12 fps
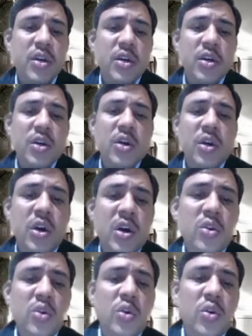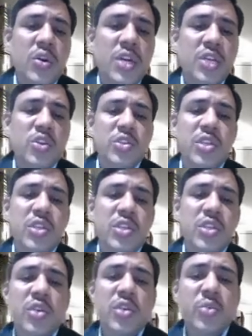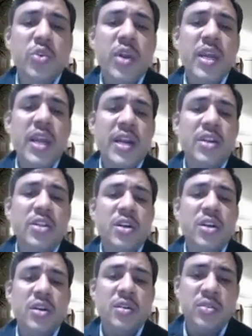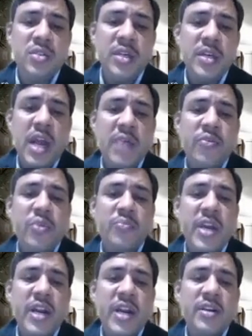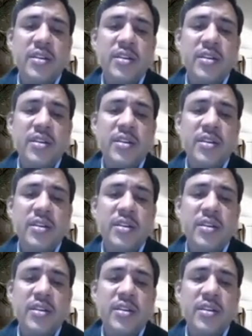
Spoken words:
On voltage oscillogram, you will get the graph of that.